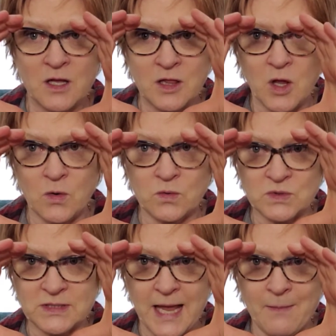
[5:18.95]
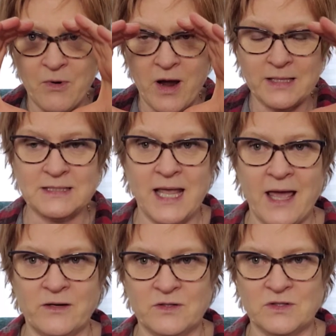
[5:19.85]
closed MRI
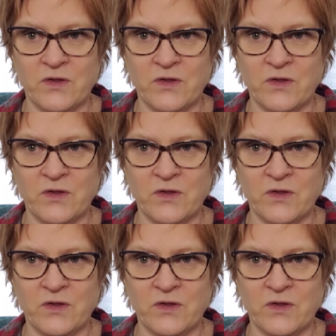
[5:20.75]
scanners.